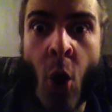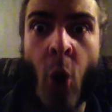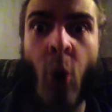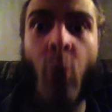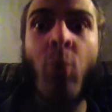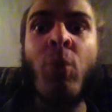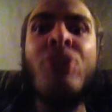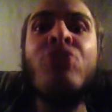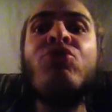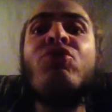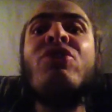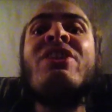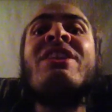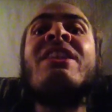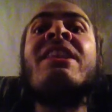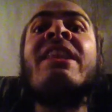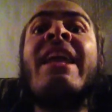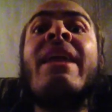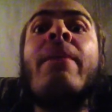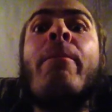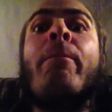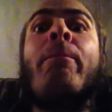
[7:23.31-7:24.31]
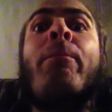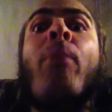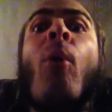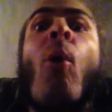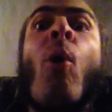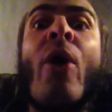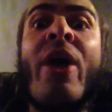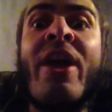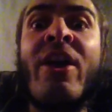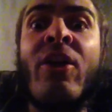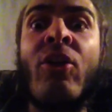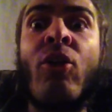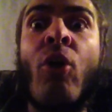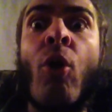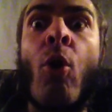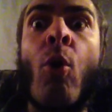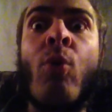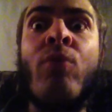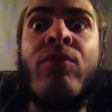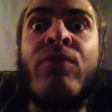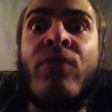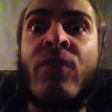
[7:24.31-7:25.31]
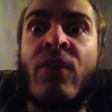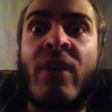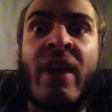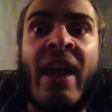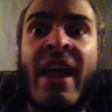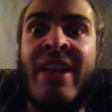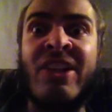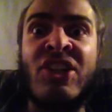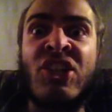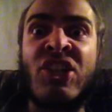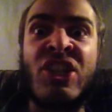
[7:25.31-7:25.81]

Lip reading: Or would you just let it boil over and